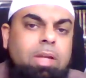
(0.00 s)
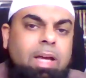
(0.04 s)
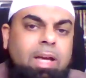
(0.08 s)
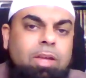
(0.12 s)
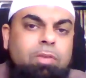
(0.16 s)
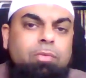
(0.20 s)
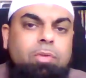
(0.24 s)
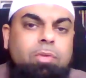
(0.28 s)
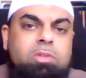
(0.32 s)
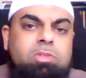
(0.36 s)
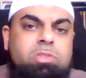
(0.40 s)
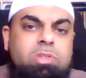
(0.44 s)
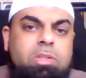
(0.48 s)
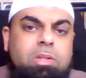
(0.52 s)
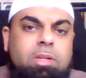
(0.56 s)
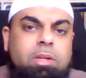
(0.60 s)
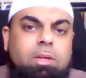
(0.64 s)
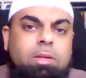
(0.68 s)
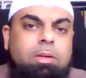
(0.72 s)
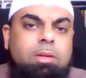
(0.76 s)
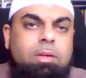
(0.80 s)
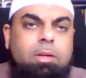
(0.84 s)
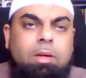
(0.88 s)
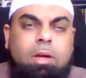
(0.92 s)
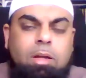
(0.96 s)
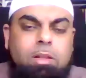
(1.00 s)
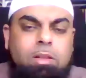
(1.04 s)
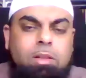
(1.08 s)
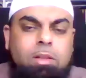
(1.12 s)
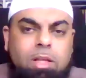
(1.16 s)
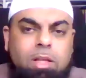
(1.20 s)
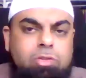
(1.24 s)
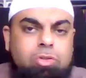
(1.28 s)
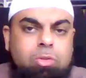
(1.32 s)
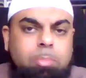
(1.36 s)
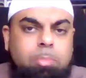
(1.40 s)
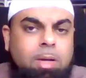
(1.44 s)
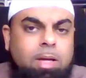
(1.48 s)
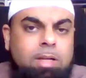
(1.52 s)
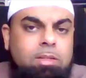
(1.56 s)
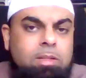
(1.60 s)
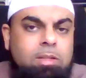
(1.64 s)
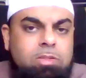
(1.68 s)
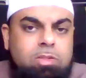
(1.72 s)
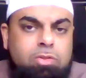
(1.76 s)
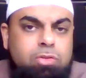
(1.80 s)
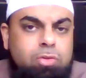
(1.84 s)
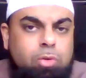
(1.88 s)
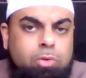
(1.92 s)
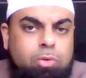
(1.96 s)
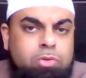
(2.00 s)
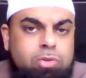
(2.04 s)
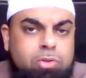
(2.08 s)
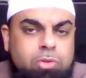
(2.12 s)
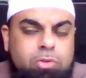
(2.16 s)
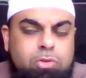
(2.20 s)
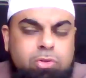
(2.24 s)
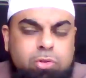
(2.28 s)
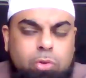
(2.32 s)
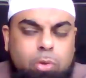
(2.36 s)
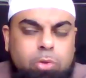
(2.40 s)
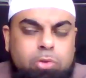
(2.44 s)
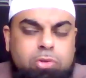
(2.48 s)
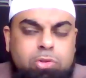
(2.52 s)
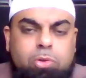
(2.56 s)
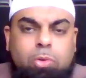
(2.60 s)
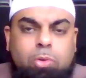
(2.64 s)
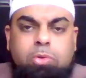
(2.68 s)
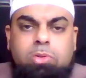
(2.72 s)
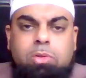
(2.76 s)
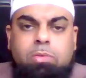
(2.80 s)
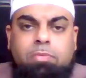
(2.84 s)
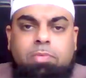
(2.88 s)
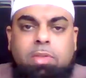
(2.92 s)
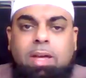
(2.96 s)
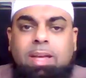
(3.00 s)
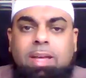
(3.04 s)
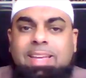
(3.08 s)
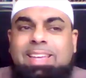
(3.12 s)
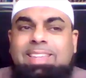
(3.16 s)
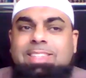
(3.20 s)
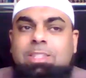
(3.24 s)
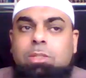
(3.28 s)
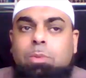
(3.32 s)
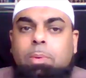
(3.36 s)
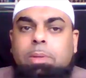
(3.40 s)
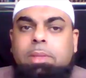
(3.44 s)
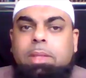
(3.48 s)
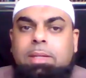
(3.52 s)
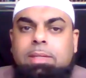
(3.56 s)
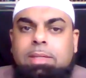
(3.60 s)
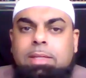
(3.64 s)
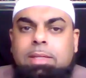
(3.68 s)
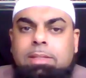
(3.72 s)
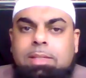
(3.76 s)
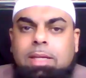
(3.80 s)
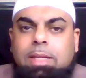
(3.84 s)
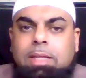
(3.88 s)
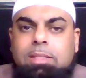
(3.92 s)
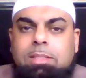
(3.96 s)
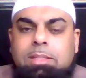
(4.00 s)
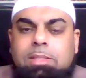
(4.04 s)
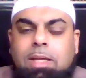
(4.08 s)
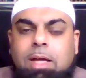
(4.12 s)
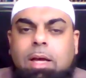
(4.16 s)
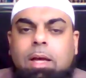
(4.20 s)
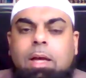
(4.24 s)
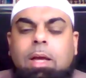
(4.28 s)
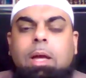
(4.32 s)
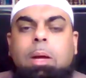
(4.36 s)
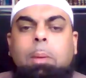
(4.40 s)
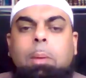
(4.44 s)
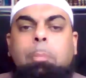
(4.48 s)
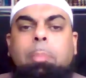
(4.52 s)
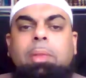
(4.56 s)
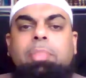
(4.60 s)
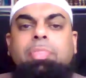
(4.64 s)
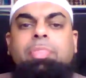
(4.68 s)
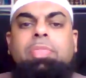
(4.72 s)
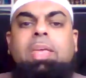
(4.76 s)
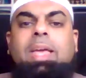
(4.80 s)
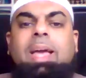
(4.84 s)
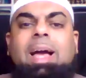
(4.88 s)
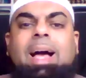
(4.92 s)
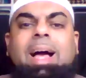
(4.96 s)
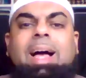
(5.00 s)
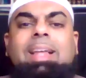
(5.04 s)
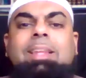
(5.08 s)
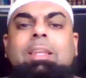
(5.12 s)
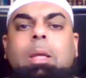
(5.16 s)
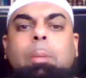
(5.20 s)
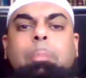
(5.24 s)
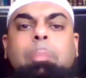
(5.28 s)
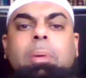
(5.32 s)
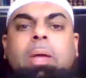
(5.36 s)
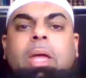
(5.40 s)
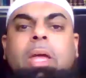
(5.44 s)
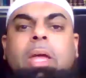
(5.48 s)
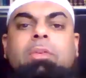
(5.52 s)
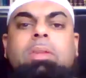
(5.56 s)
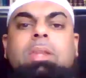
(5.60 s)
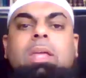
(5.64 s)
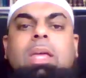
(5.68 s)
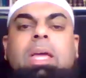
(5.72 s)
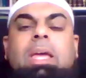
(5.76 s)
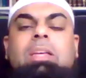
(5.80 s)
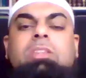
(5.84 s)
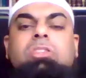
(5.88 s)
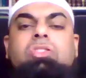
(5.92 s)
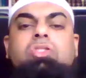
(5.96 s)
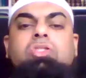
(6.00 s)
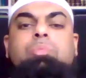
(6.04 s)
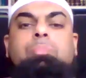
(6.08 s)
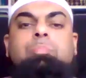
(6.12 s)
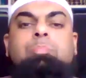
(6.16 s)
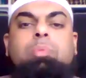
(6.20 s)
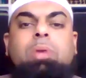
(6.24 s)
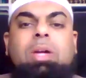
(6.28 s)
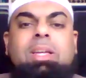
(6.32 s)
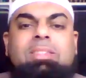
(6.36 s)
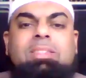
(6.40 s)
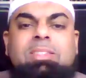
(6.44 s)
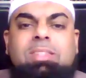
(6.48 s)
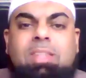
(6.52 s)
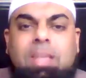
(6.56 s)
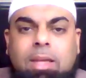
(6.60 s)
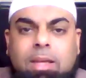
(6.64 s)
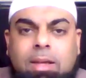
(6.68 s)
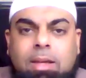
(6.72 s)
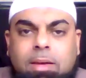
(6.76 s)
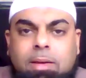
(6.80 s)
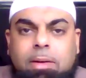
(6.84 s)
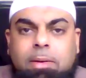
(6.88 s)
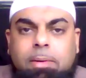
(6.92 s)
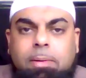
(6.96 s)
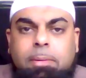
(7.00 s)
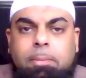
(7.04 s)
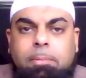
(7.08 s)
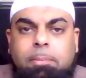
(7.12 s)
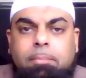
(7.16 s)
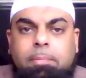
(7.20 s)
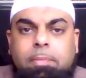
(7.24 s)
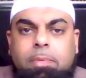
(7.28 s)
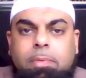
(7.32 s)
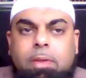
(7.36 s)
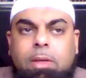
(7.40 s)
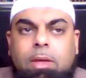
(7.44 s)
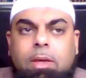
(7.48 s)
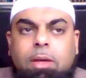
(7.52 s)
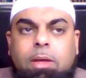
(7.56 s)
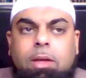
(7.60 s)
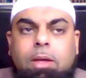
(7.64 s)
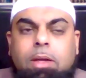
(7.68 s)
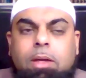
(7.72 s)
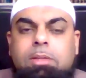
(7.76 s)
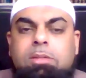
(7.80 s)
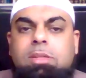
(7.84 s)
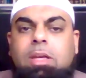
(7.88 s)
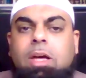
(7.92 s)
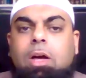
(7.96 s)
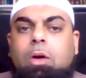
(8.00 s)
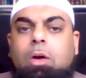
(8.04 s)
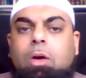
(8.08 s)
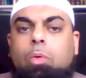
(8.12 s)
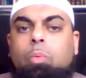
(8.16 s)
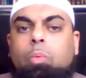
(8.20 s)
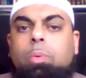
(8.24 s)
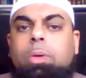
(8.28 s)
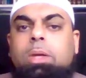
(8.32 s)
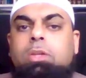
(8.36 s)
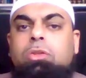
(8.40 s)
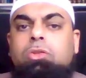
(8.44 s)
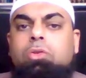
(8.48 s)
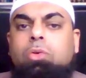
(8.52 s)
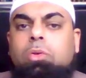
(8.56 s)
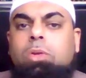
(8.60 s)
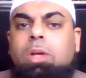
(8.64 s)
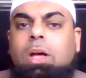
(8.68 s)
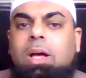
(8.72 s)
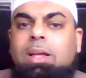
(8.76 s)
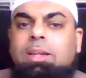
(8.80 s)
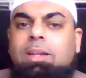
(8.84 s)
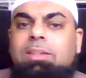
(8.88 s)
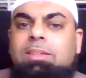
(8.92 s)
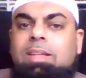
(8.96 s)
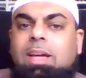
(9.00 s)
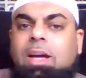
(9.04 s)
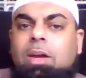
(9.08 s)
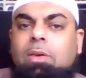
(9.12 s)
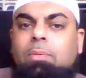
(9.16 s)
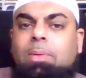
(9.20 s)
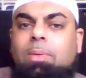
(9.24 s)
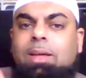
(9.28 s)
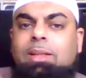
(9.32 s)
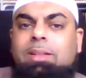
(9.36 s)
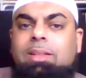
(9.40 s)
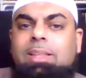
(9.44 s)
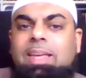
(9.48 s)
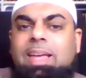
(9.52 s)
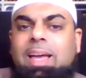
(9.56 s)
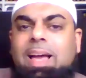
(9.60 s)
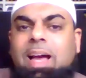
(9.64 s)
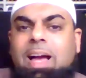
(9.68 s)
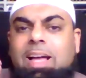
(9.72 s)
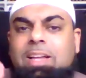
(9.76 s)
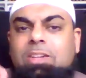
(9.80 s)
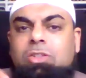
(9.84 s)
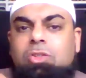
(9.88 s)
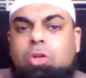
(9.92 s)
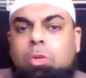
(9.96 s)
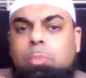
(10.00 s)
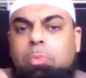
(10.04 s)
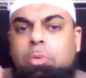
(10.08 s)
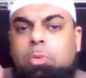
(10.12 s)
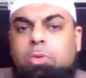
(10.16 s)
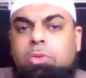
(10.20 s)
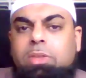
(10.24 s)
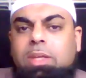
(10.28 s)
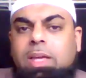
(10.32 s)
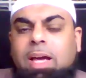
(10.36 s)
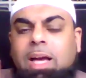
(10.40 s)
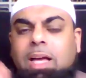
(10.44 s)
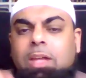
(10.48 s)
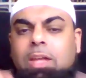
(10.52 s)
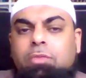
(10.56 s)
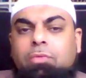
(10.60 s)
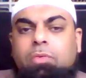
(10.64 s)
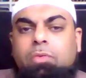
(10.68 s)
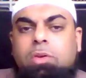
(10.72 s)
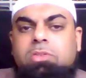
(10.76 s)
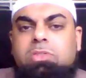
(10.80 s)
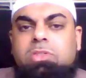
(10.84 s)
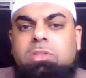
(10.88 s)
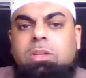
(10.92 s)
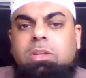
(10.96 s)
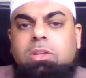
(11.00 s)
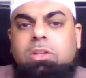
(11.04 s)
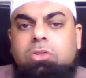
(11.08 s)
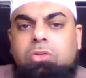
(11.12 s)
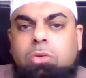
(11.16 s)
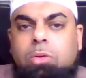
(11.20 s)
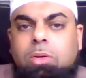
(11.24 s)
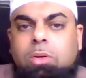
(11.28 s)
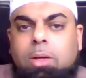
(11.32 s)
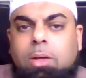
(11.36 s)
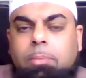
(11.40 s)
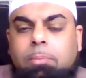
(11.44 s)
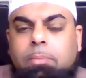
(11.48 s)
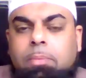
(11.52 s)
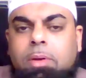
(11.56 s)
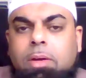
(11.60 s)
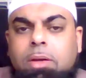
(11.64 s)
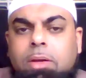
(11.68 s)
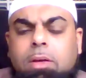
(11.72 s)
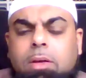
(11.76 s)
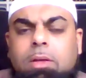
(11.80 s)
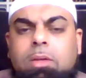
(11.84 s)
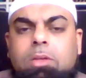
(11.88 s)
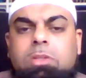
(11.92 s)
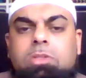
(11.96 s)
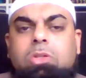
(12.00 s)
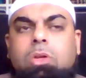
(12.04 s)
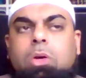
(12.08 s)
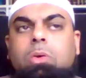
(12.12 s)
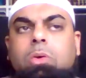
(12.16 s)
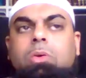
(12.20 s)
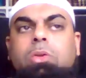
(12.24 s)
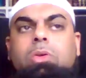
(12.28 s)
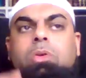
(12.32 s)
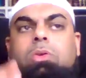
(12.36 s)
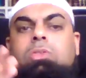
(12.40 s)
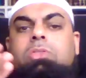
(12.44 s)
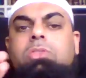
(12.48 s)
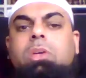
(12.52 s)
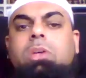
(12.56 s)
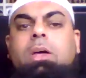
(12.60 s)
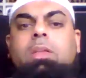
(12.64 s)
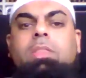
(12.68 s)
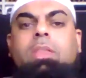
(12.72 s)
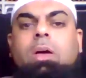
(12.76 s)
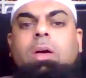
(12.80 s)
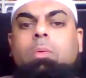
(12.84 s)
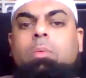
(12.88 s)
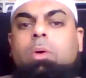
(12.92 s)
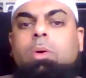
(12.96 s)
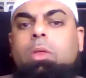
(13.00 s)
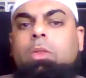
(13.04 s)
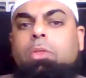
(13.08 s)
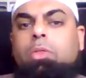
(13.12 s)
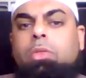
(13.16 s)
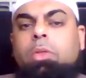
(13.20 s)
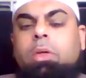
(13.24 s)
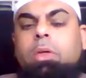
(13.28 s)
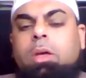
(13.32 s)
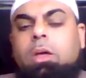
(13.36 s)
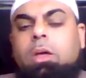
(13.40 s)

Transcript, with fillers: adversity. Allah subhanahu wa ta'ala is the sole, sole source of that. He's the one that dictates that. But the adab in expressing is that we do not directly attribute the adversity to him. So you saw that with